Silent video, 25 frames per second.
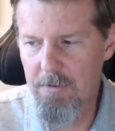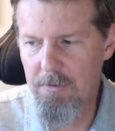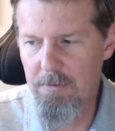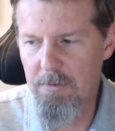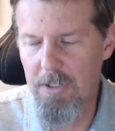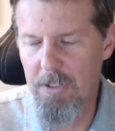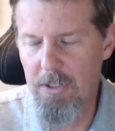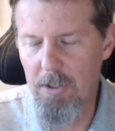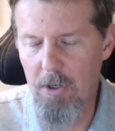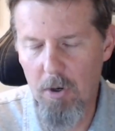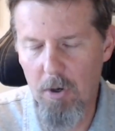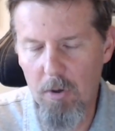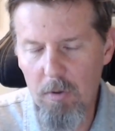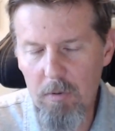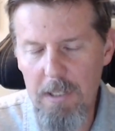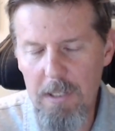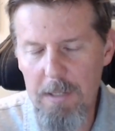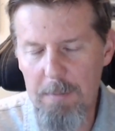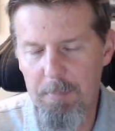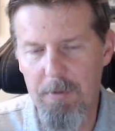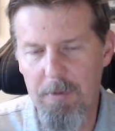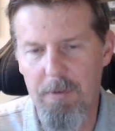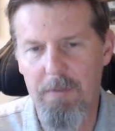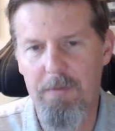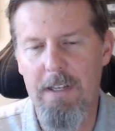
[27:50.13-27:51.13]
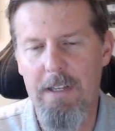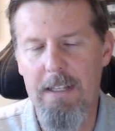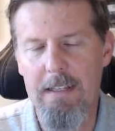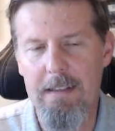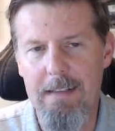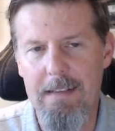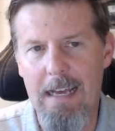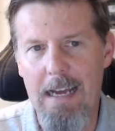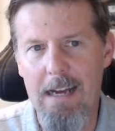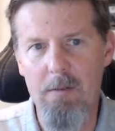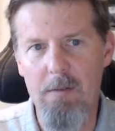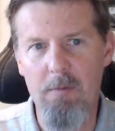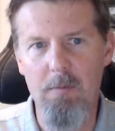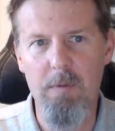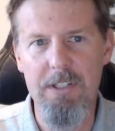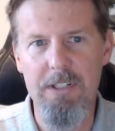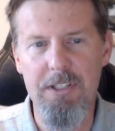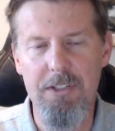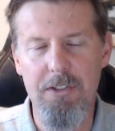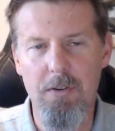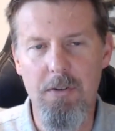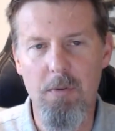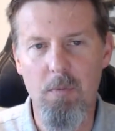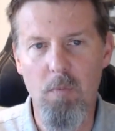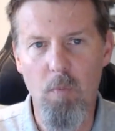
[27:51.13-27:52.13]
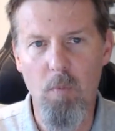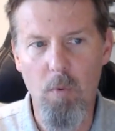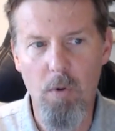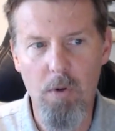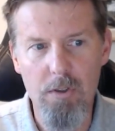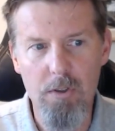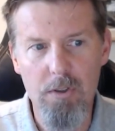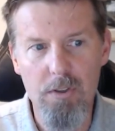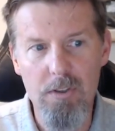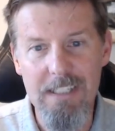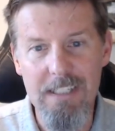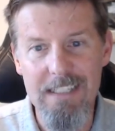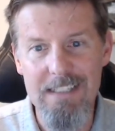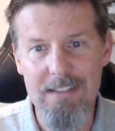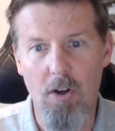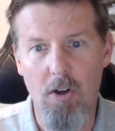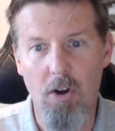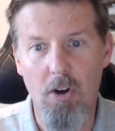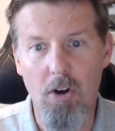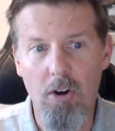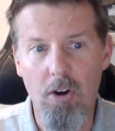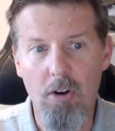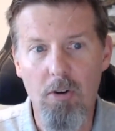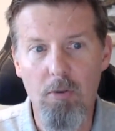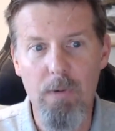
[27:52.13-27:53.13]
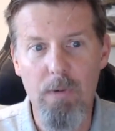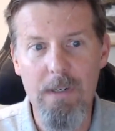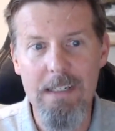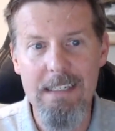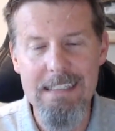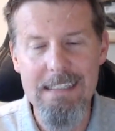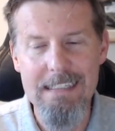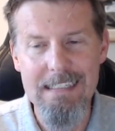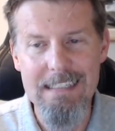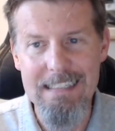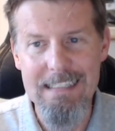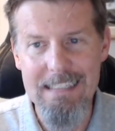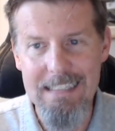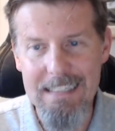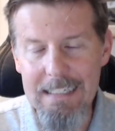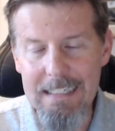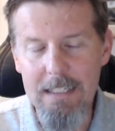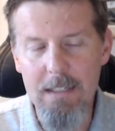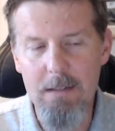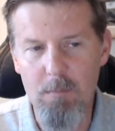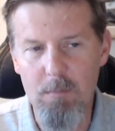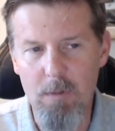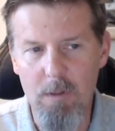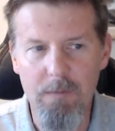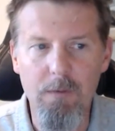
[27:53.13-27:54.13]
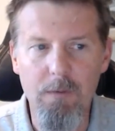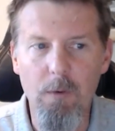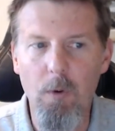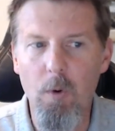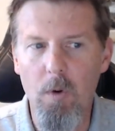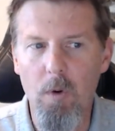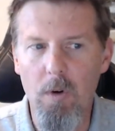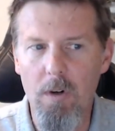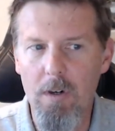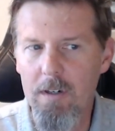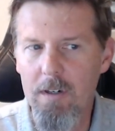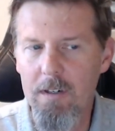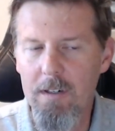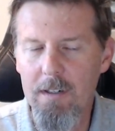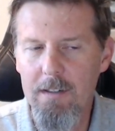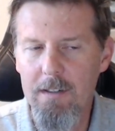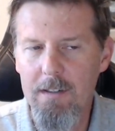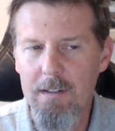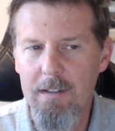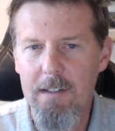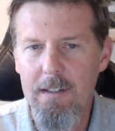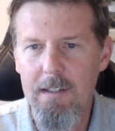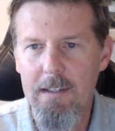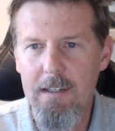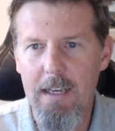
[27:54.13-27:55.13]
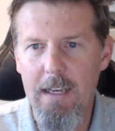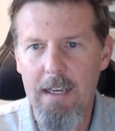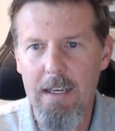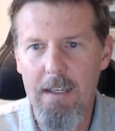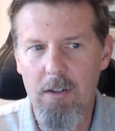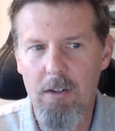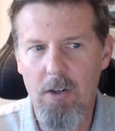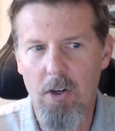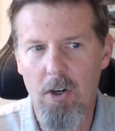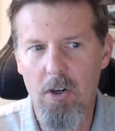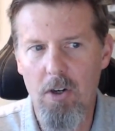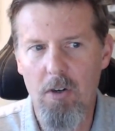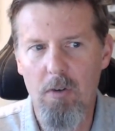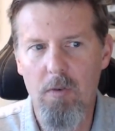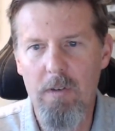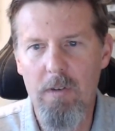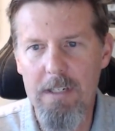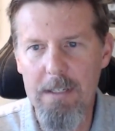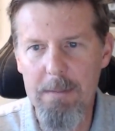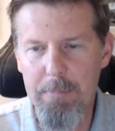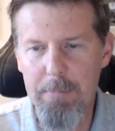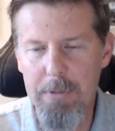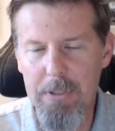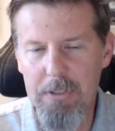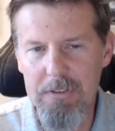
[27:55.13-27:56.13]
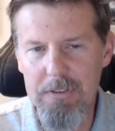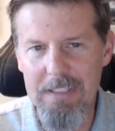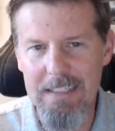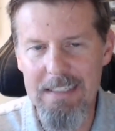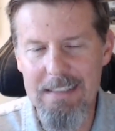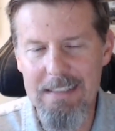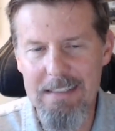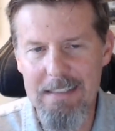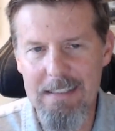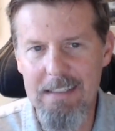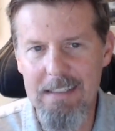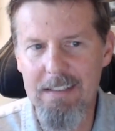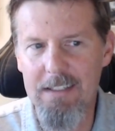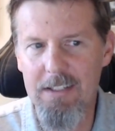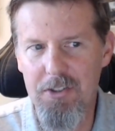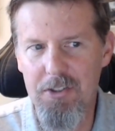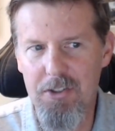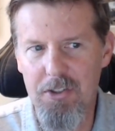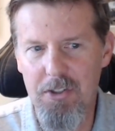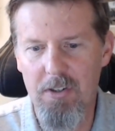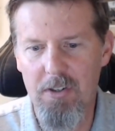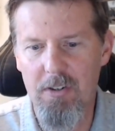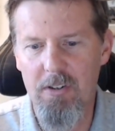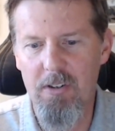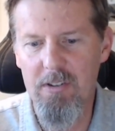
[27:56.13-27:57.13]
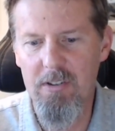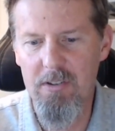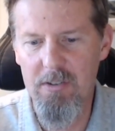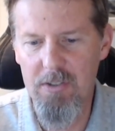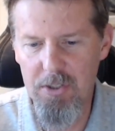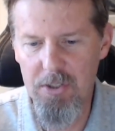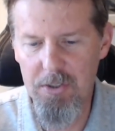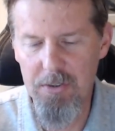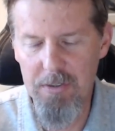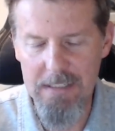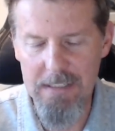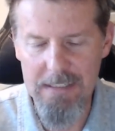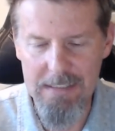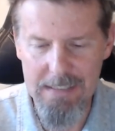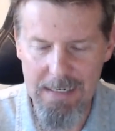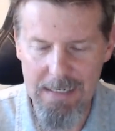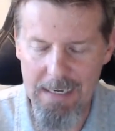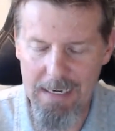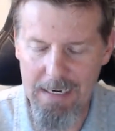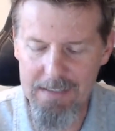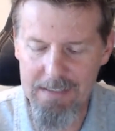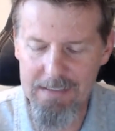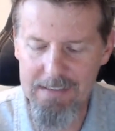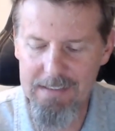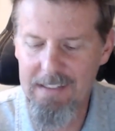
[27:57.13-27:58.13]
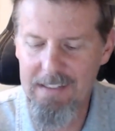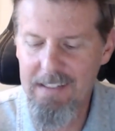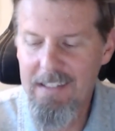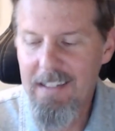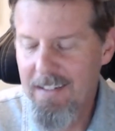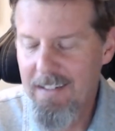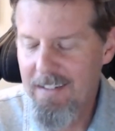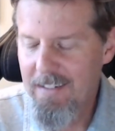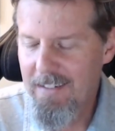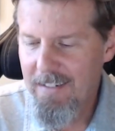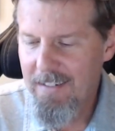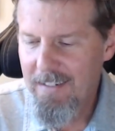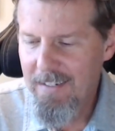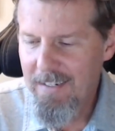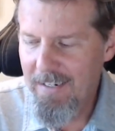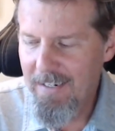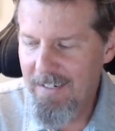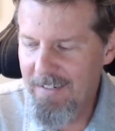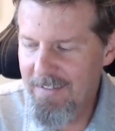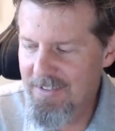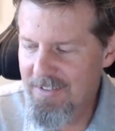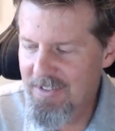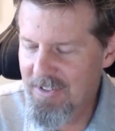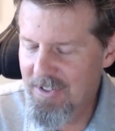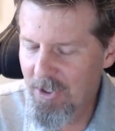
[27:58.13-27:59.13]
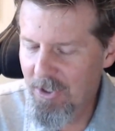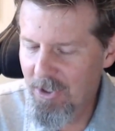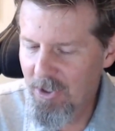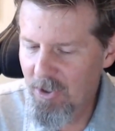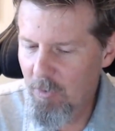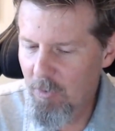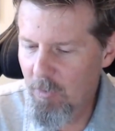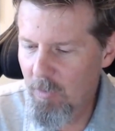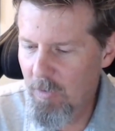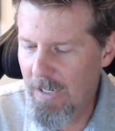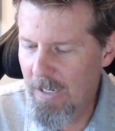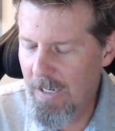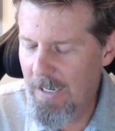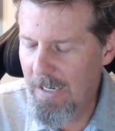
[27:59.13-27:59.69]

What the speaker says: can only prevent that which the world has already seen before and already built a signature to detect. And so